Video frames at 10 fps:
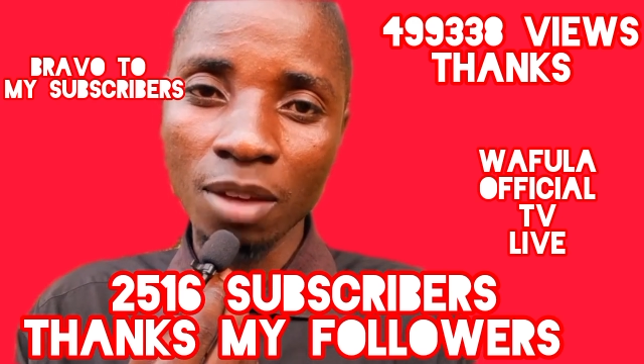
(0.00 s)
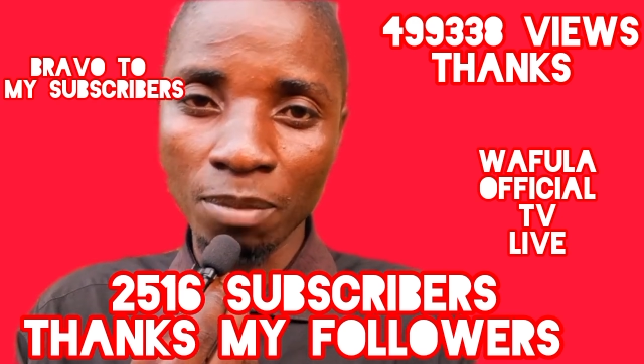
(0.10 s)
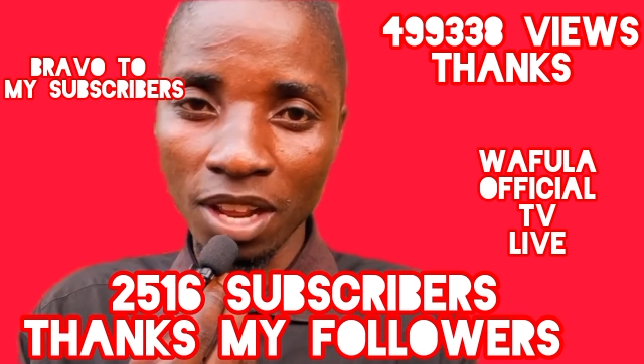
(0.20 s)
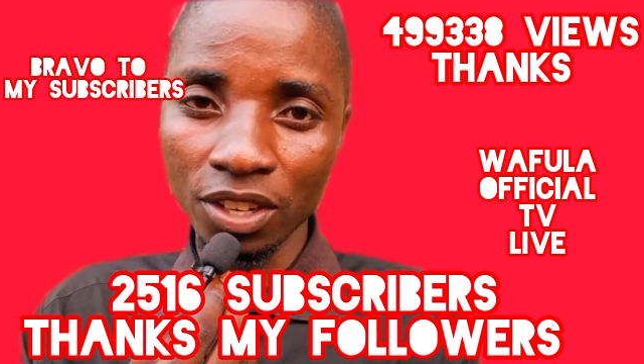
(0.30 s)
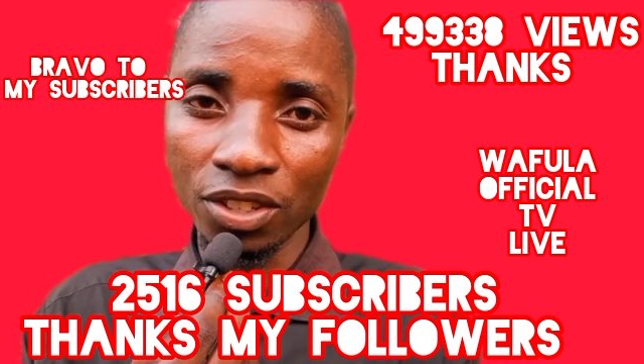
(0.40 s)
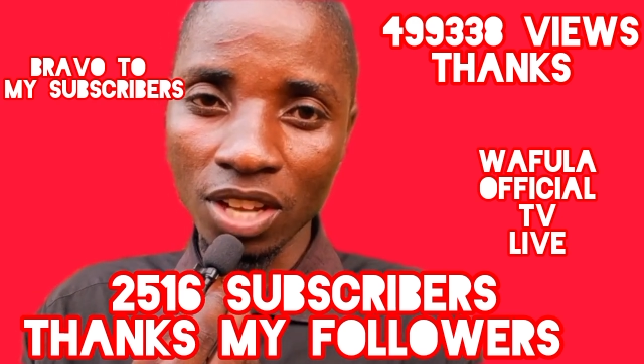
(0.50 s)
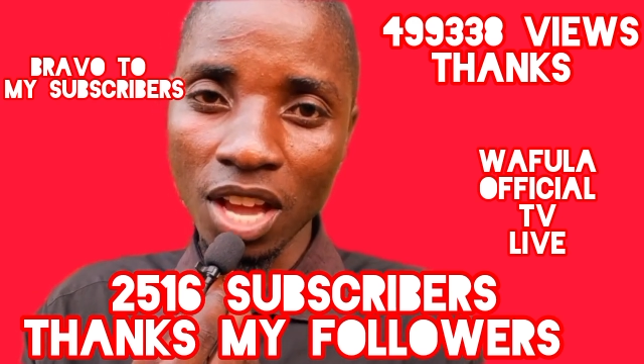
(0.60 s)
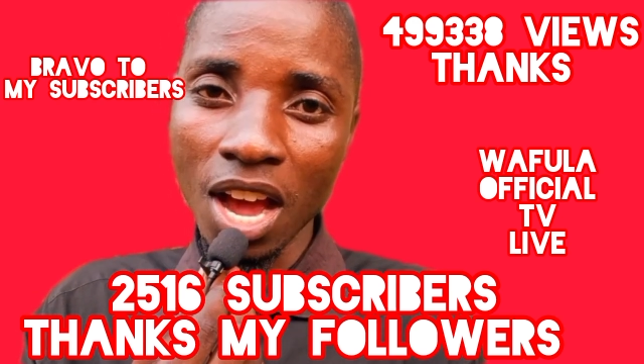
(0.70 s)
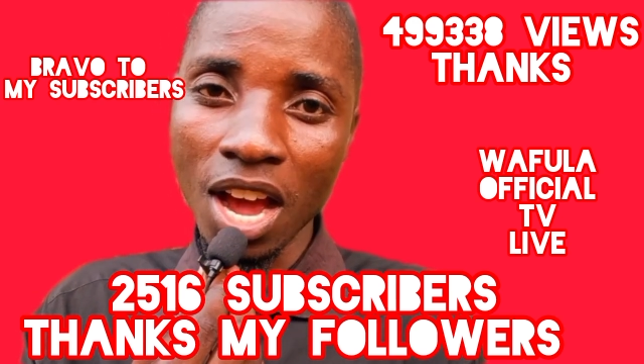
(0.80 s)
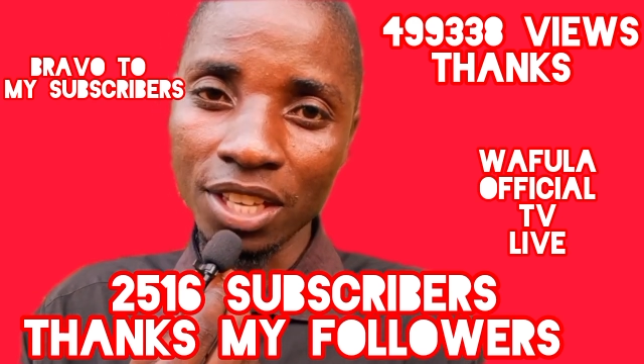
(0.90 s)
Please,
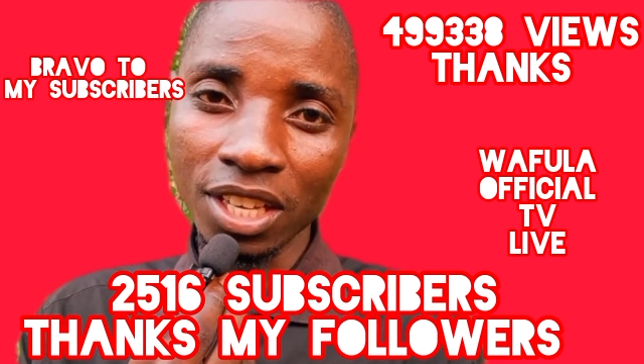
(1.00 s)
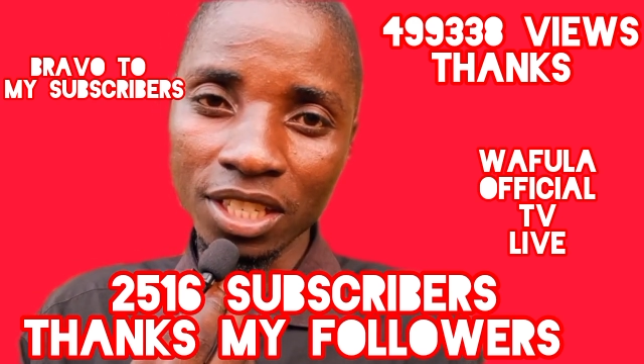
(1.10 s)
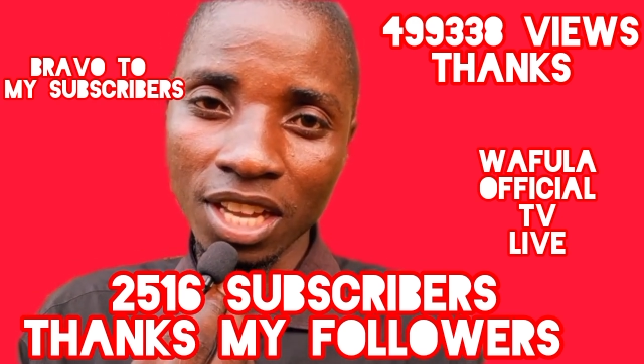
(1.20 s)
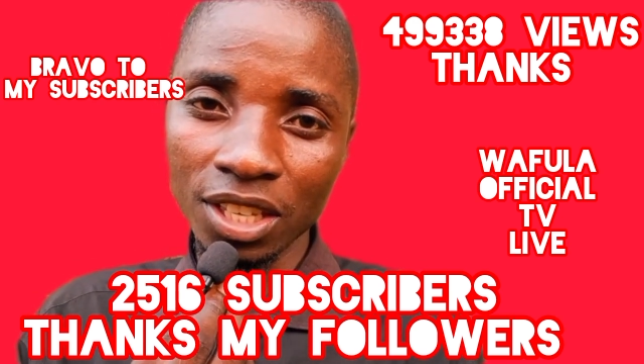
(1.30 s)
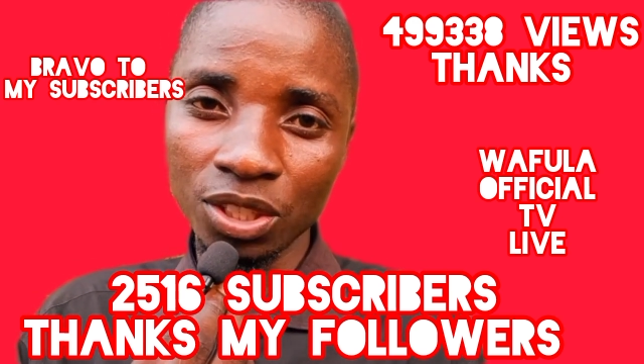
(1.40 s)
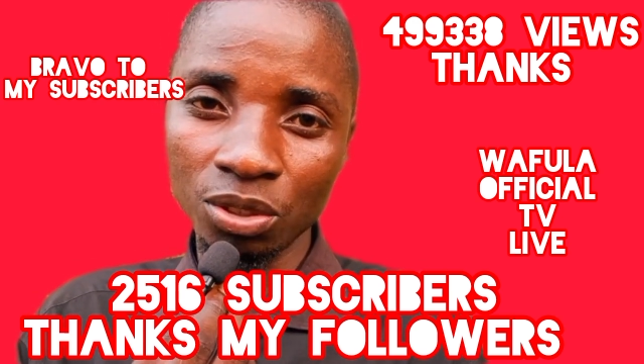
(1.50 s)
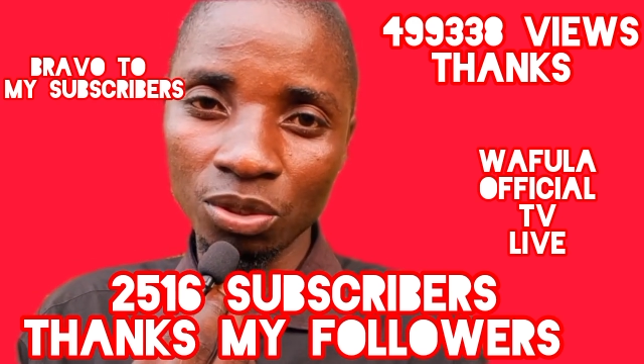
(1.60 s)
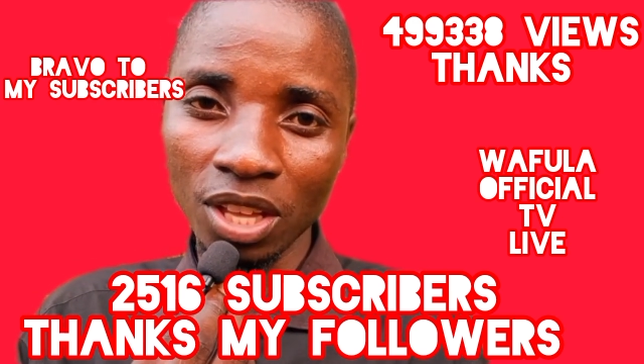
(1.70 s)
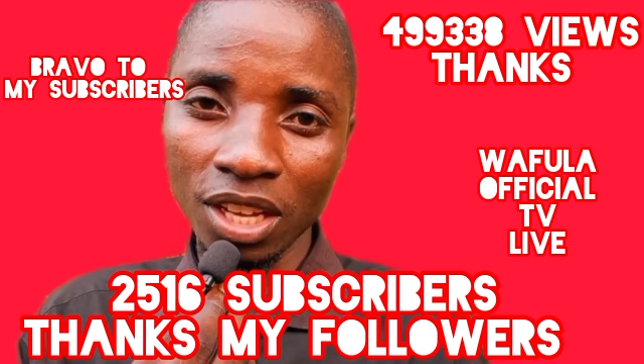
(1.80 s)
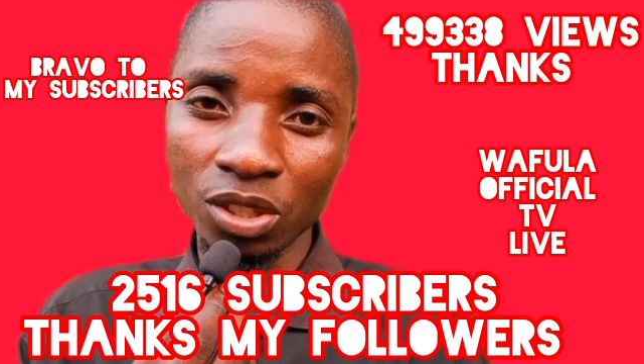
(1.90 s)
I just urge
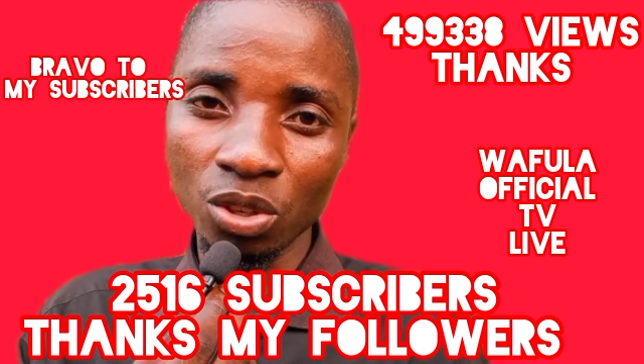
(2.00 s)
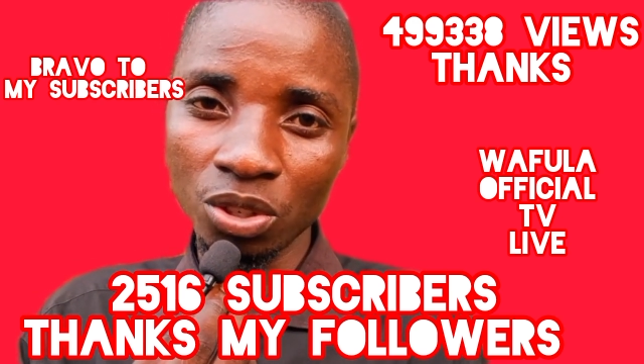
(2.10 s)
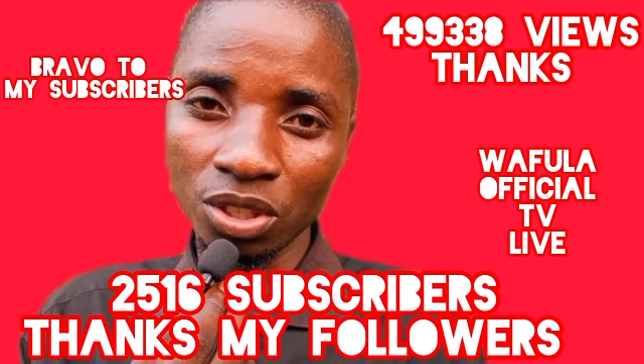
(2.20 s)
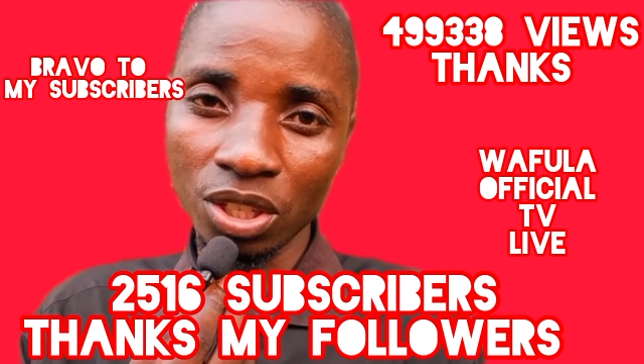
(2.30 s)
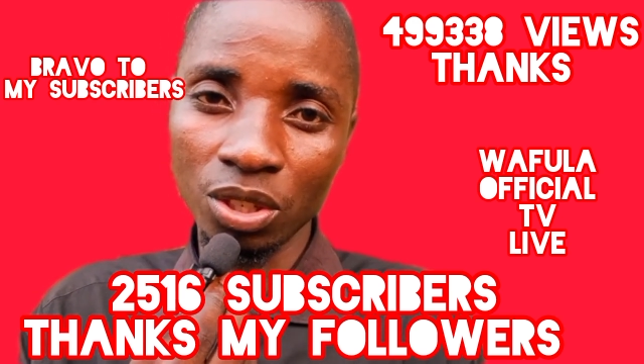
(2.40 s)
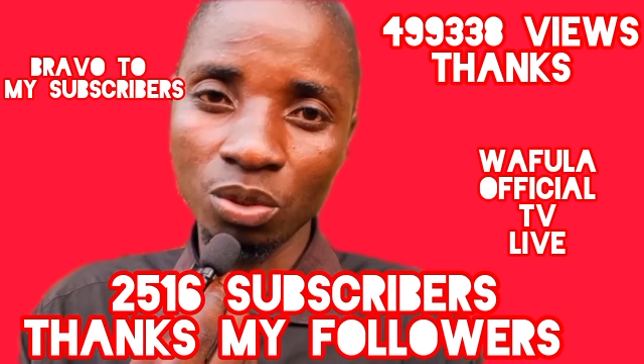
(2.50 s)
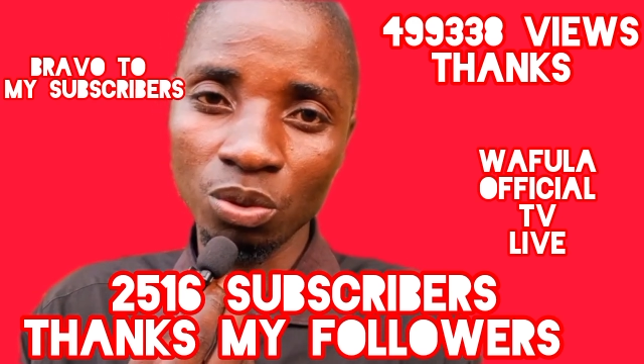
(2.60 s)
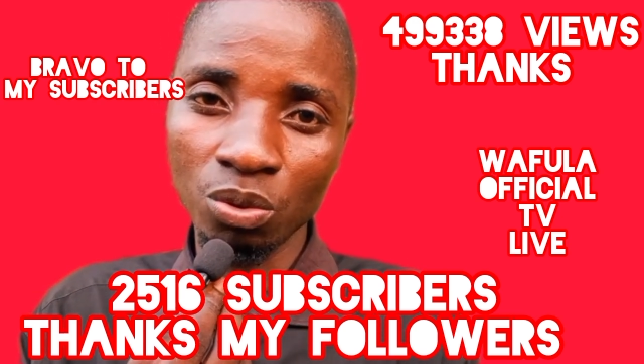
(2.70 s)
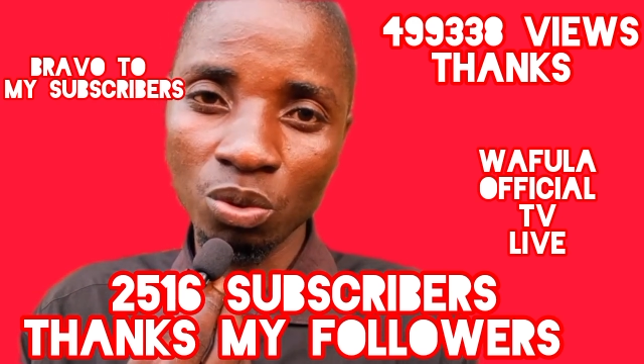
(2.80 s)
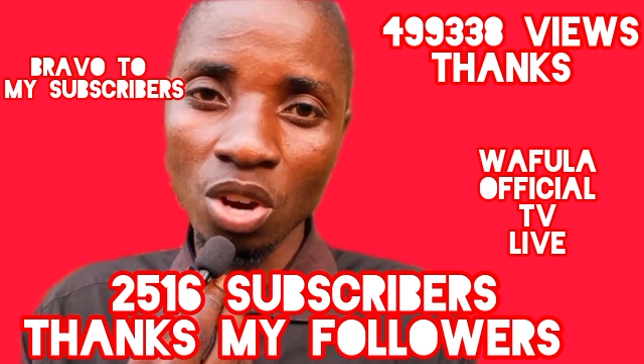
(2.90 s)
you that
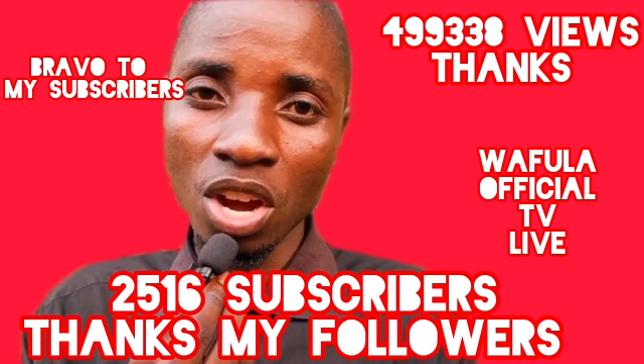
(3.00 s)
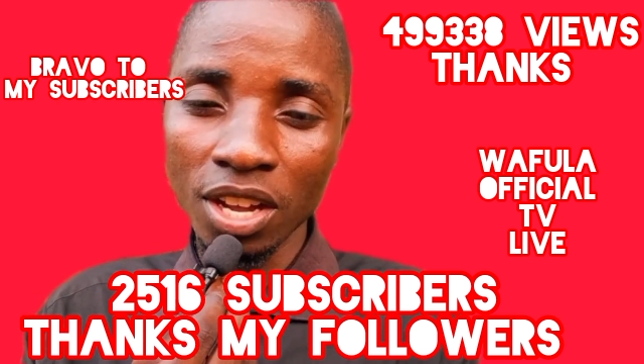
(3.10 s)
continue